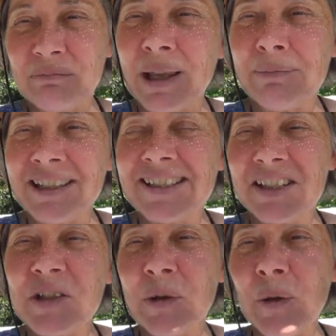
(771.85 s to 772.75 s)
Maybe it's
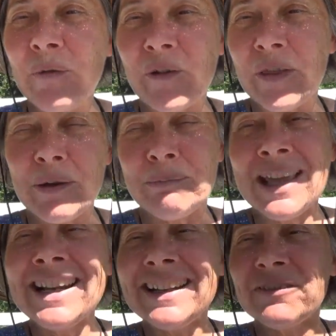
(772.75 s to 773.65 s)
a tool for the
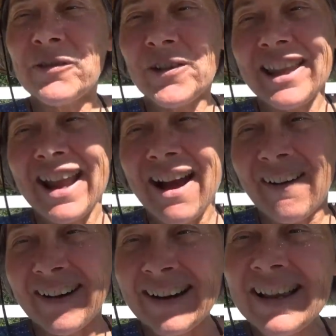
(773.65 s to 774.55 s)
minute and for the
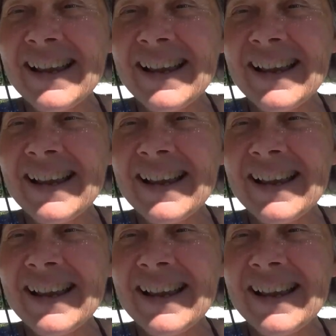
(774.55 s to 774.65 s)
hour.